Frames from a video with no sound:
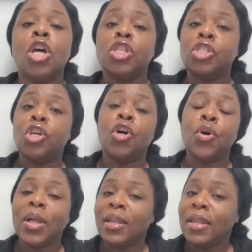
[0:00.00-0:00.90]

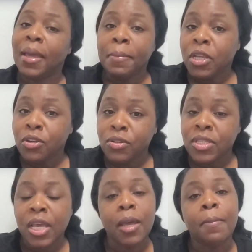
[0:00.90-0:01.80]
So let me know
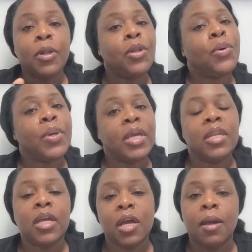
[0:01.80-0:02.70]
down below in
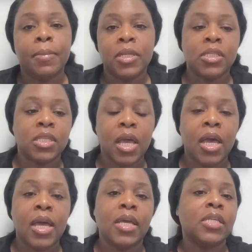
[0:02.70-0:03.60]
the comments,
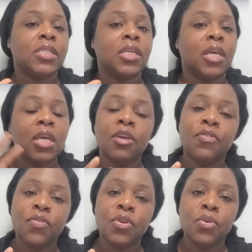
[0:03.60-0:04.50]
guys,
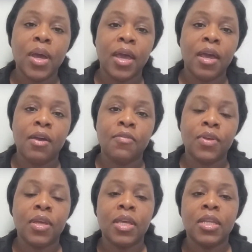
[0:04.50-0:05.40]
if you have
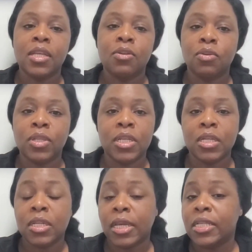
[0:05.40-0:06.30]
any
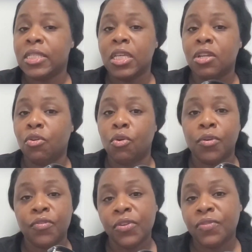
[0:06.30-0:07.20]
Nolita 19
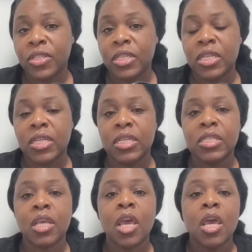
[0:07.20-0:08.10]
or
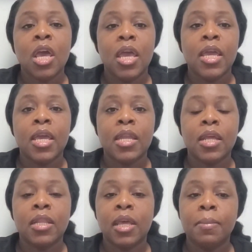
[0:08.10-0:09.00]
15s, and
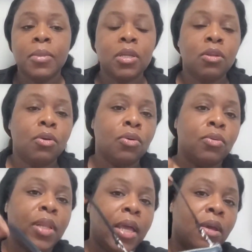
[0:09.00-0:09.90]
let me know
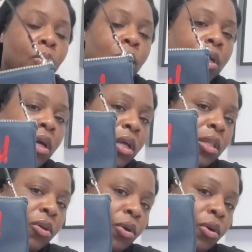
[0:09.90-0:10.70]
like what color